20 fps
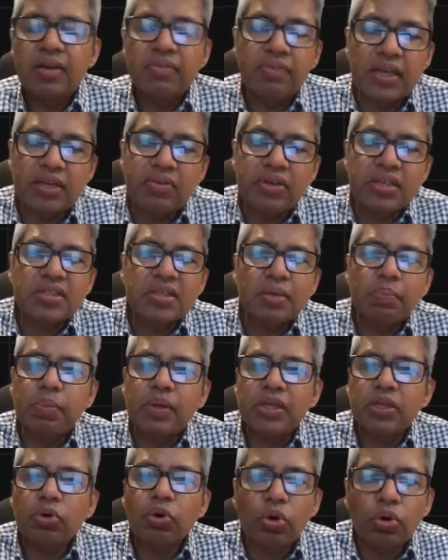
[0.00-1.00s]
very, very
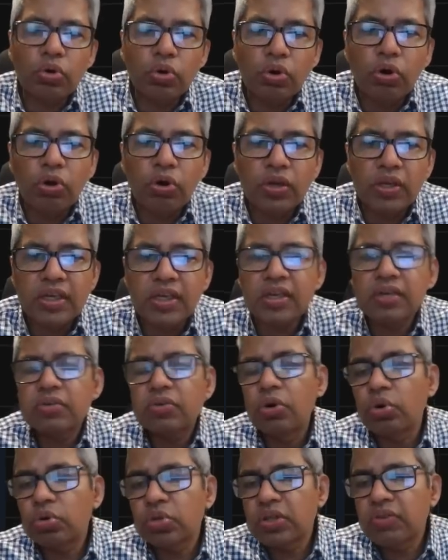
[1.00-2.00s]
simply. Go here,
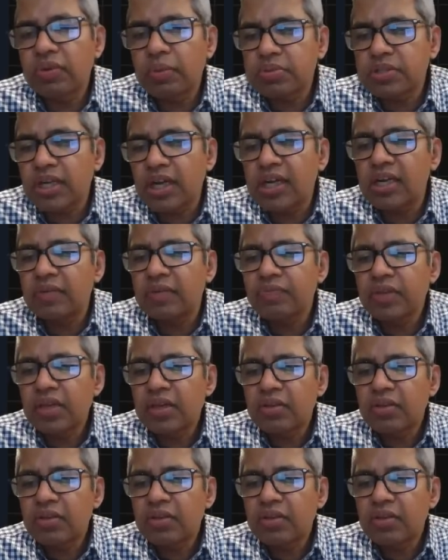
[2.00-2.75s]
go to the website.